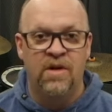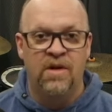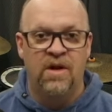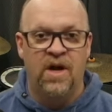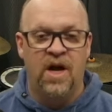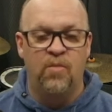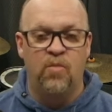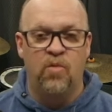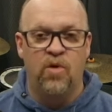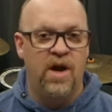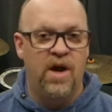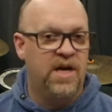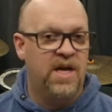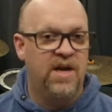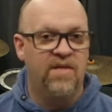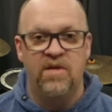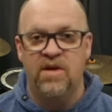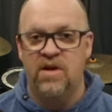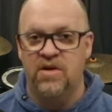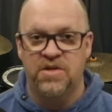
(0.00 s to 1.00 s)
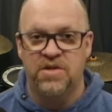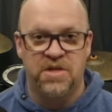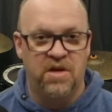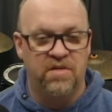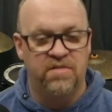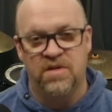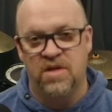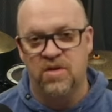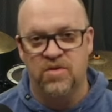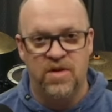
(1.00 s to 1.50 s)
and we're not giving
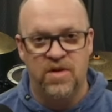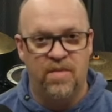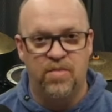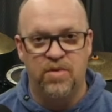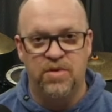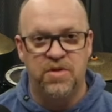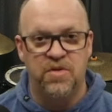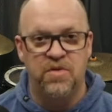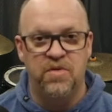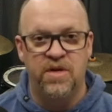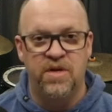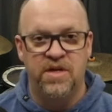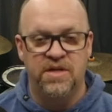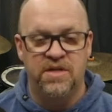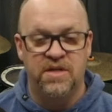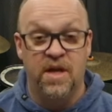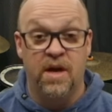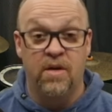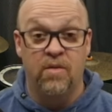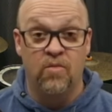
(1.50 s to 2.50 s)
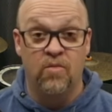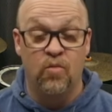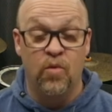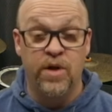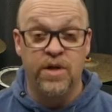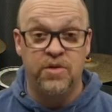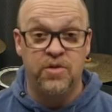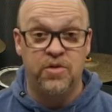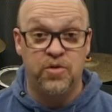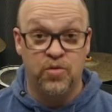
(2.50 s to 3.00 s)
ourselves those opportunities that
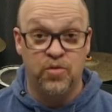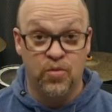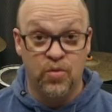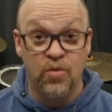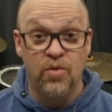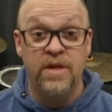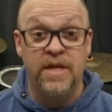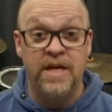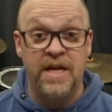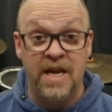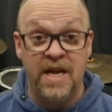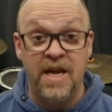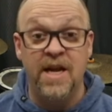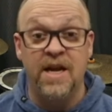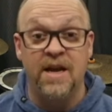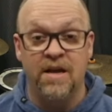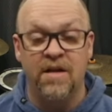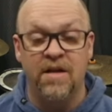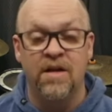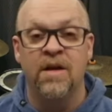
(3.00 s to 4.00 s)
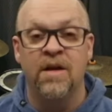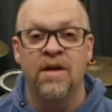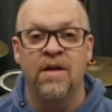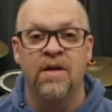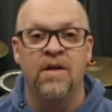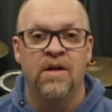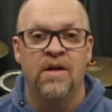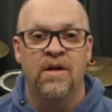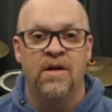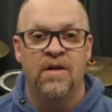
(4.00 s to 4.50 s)
we truly need
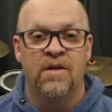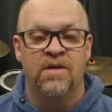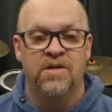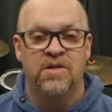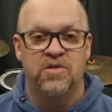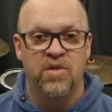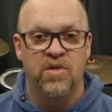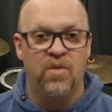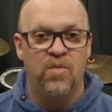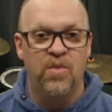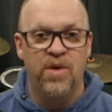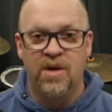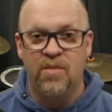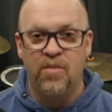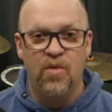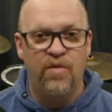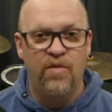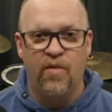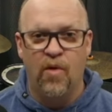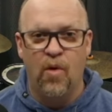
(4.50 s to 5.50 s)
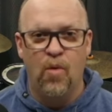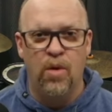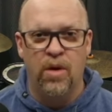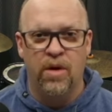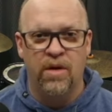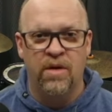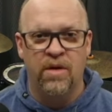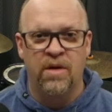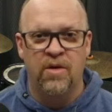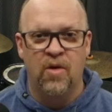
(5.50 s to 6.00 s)
so that we can move
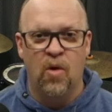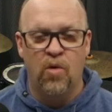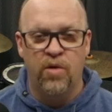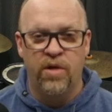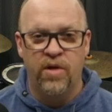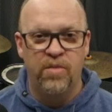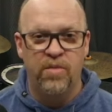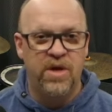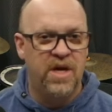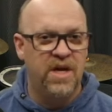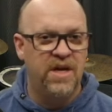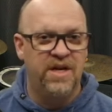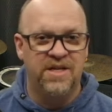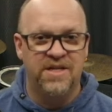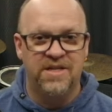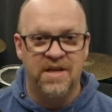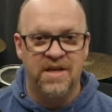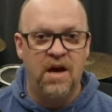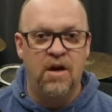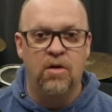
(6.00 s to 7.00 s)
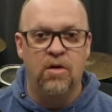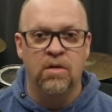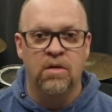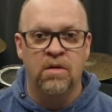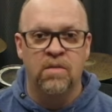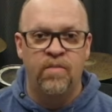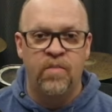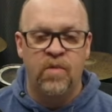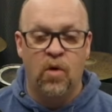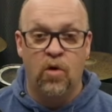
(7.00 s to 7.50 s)
forward, or that we can excel,
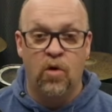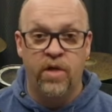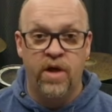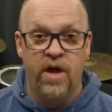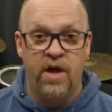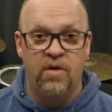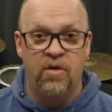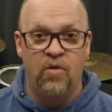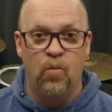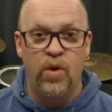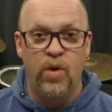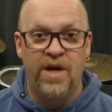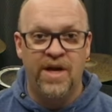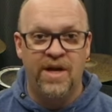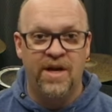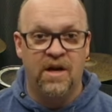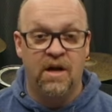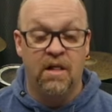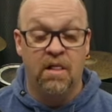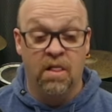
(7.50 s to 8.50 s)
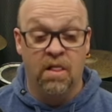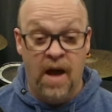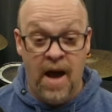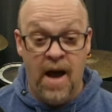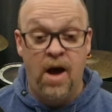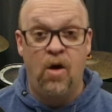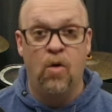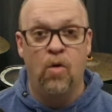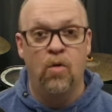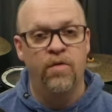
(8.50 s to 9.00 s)
or that we can
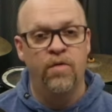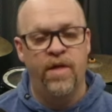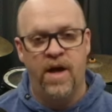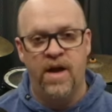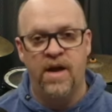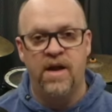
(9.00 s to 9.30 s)
allow that